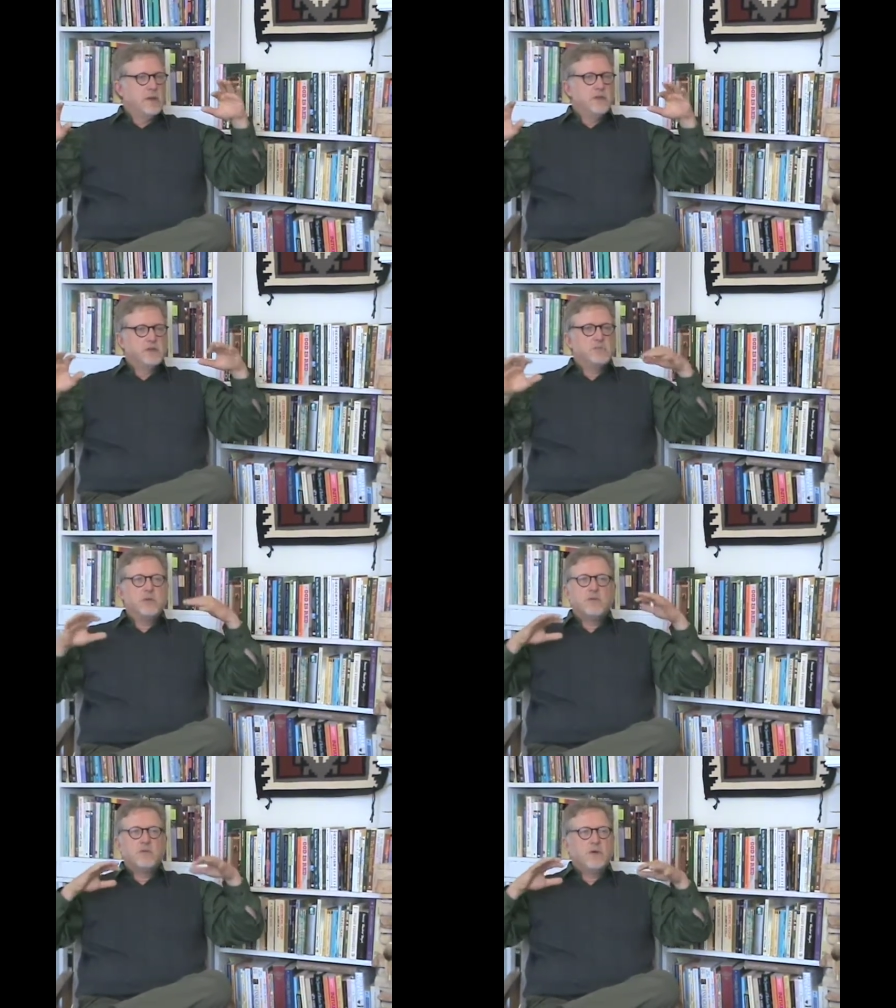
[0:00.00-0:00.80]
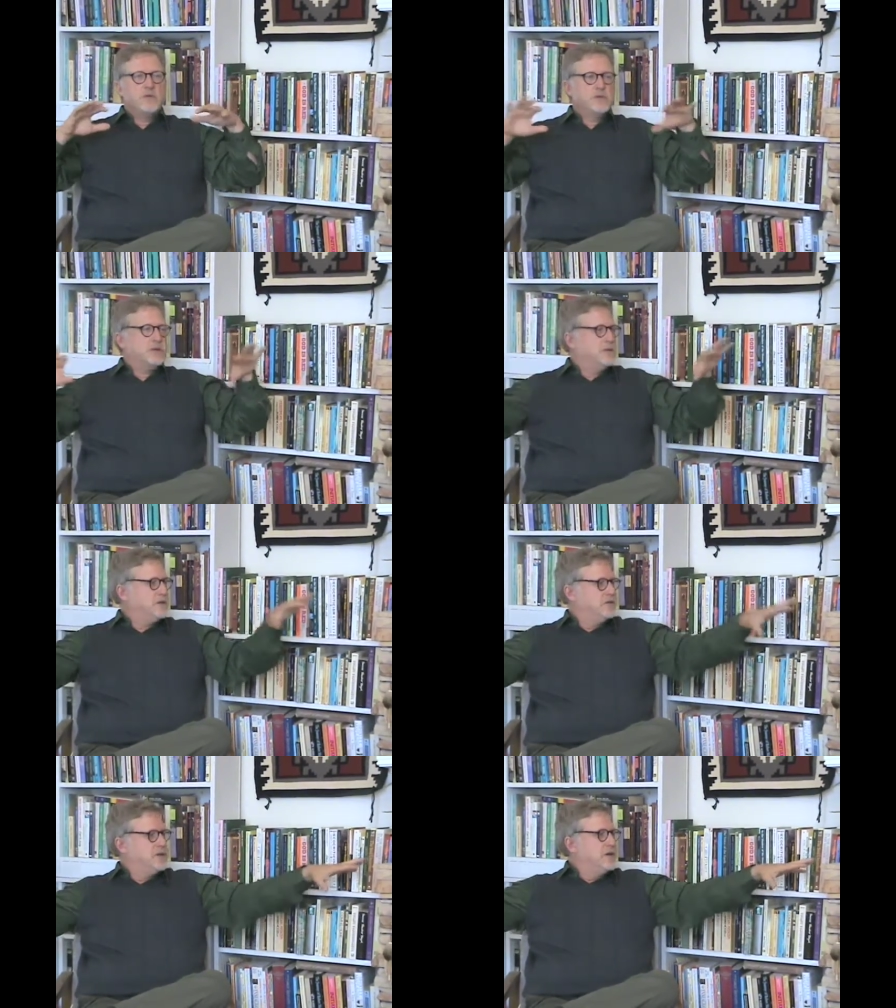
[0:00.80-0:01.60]
in this beautiful ocean and
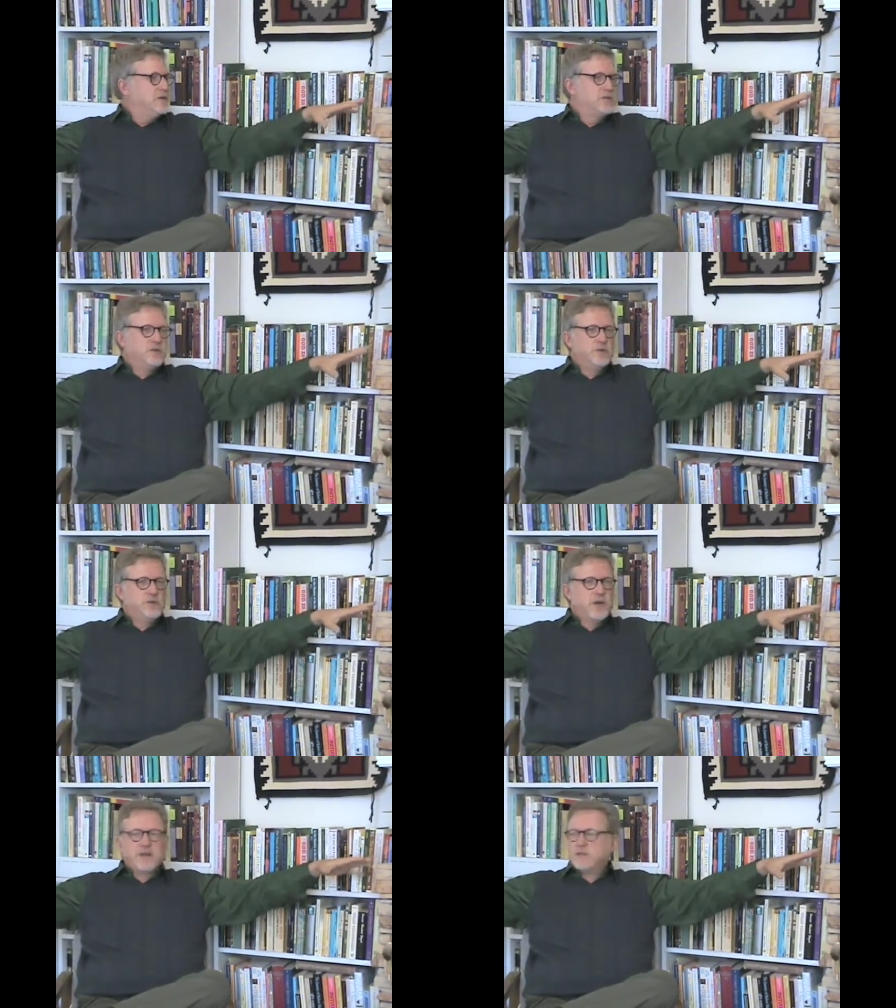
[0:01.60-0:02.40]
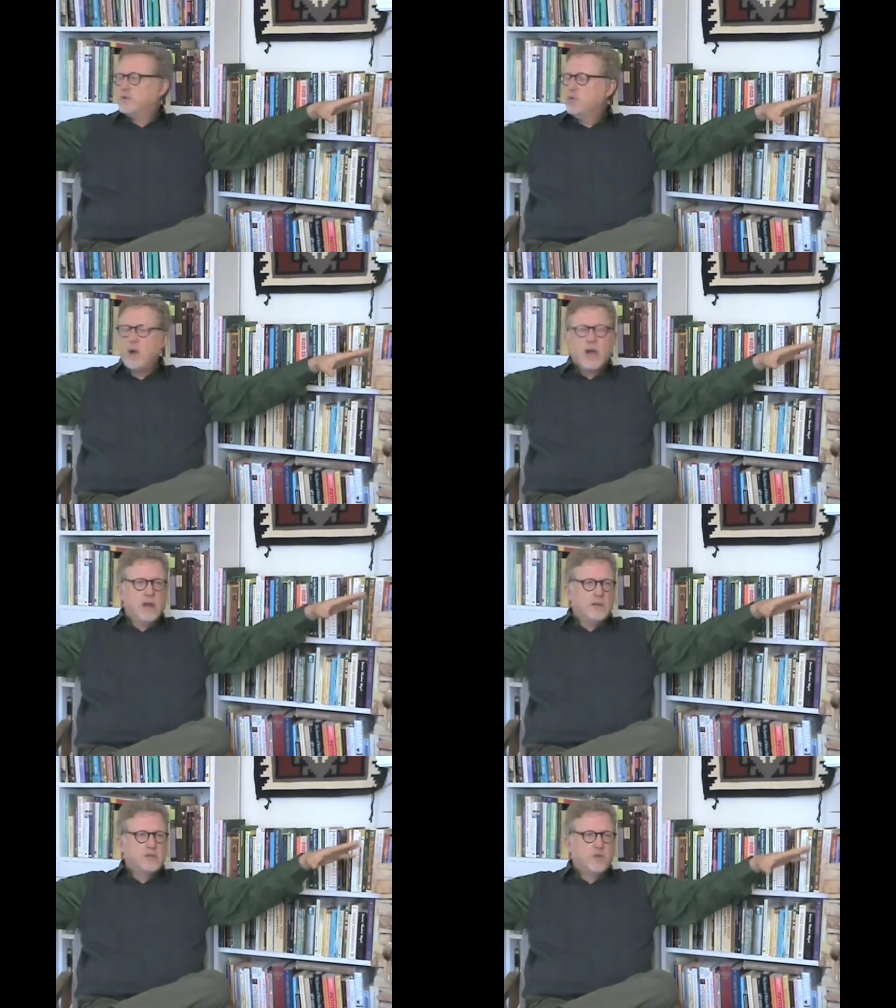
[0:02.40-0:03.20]
there's two, I guess two
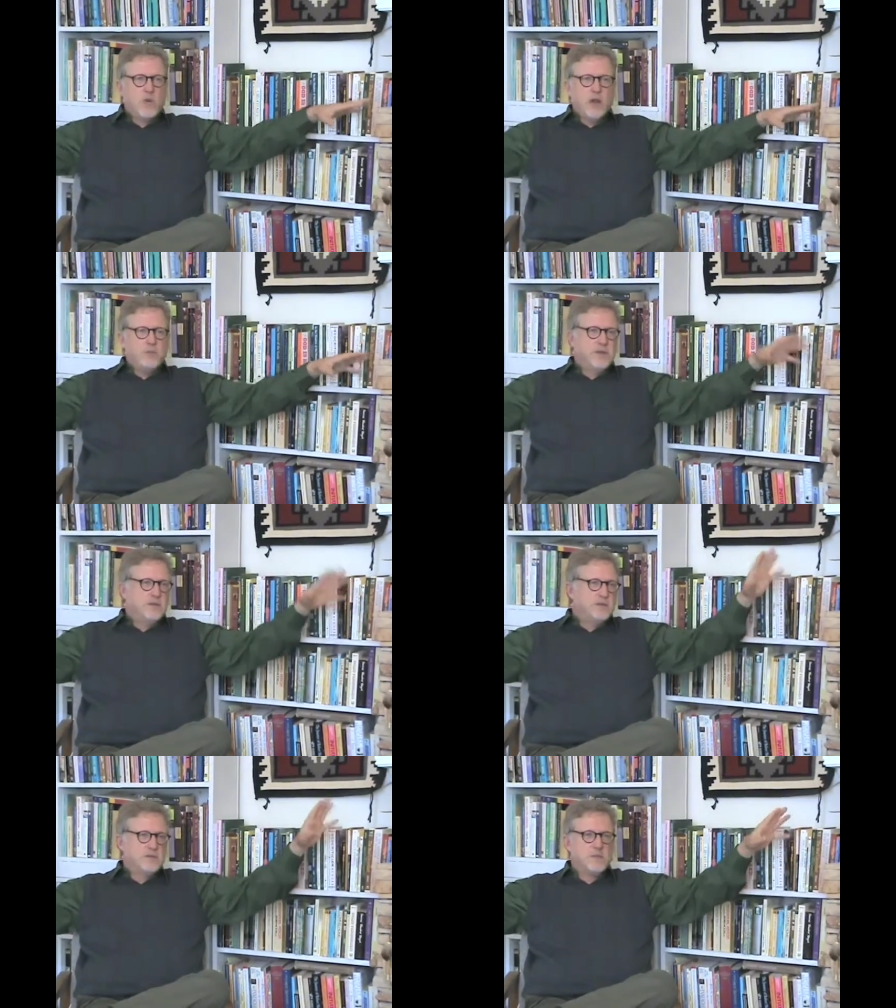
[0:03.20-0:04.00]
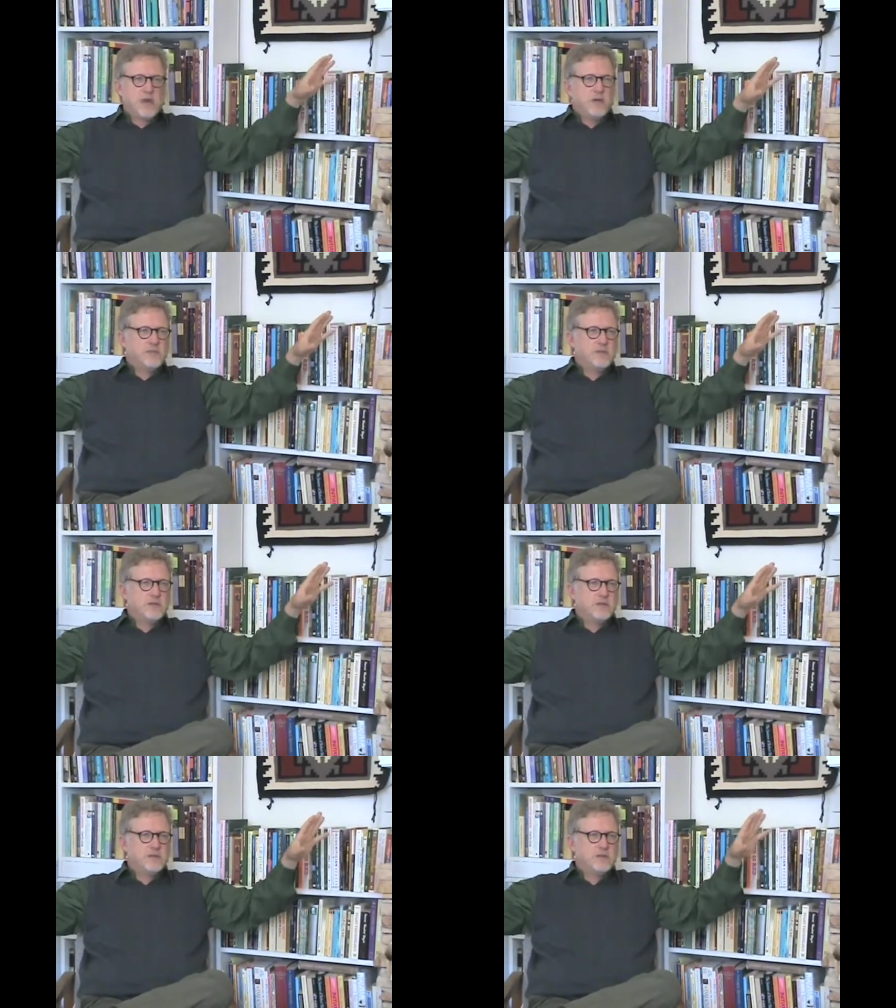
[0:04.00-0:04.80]
islands and white beaches and palm
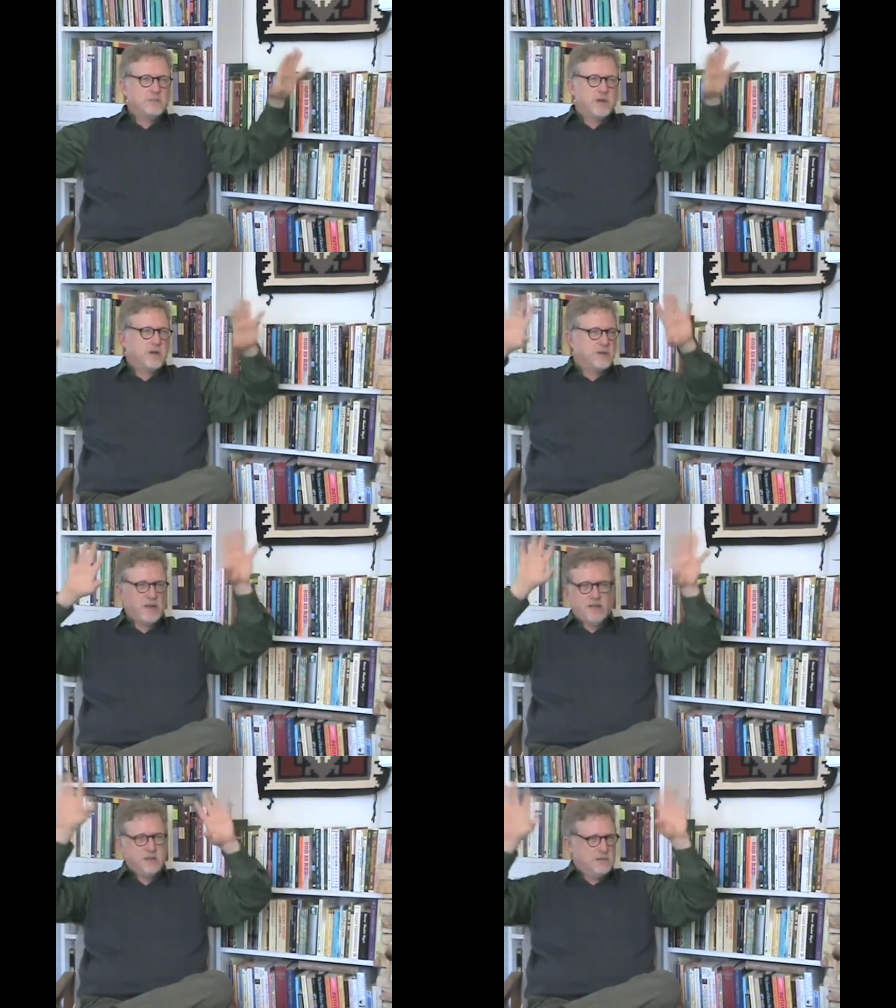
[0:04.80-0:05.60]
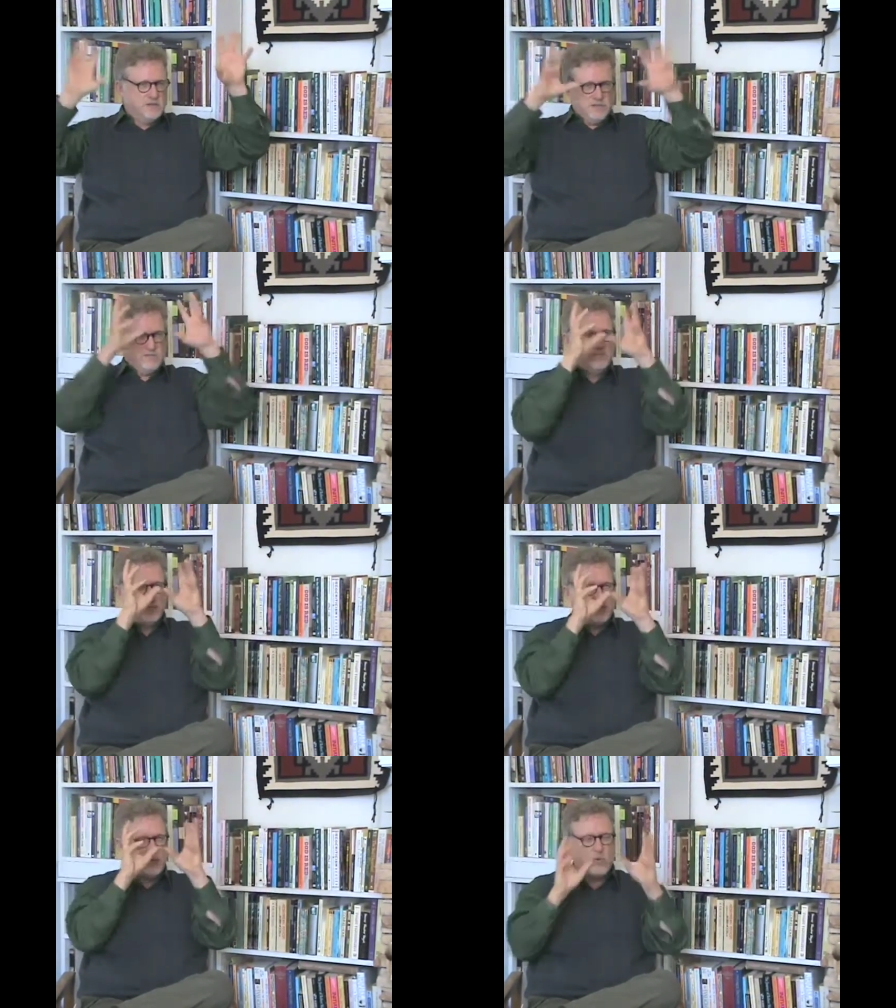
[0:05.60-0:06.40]
trees, just this paradisical,
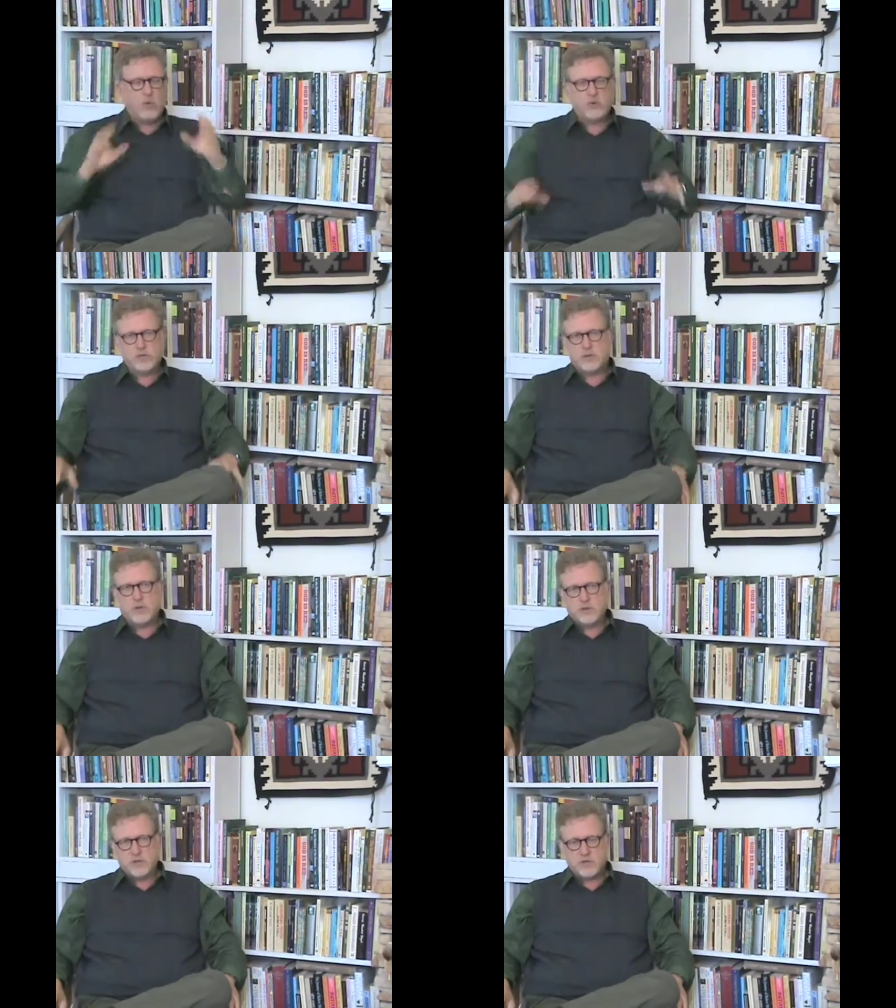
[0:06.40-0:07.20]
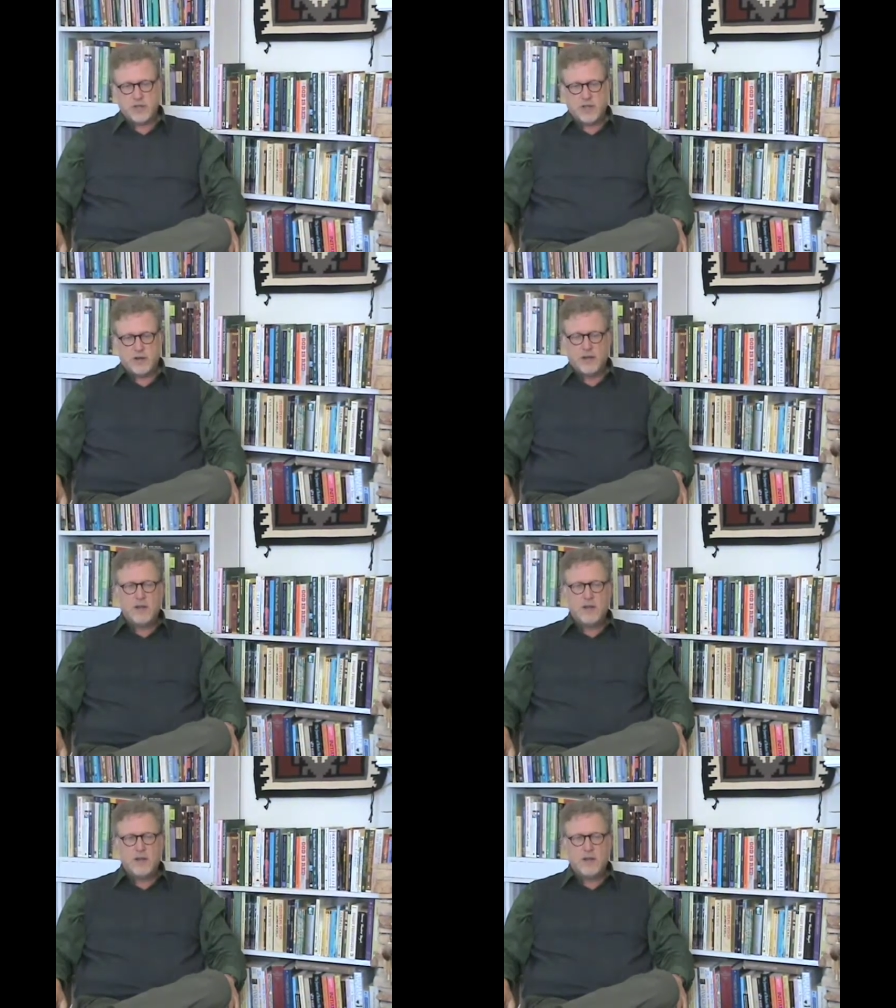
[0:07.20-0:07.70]
just gorgeous, gorgeous scene.